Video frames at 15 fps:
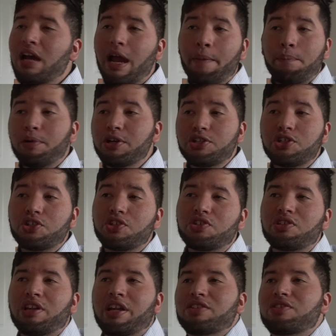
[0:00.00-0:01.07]
i'm pretty sure
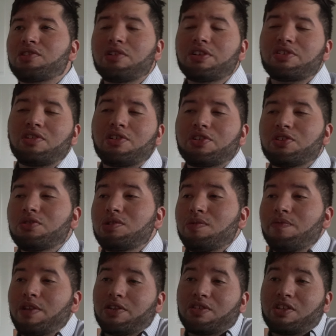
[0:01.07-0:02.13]
she's a nice girl i saw her youtube
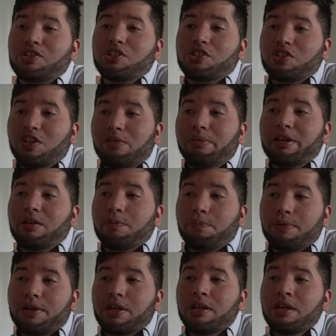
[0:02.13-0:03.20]
videos and she seemed like a
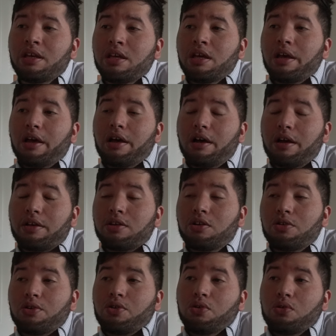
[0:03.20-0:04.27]
pretty uh, you
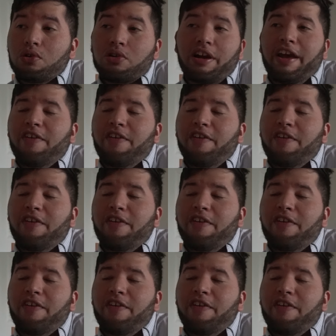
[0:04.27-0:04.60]
know, cool girl.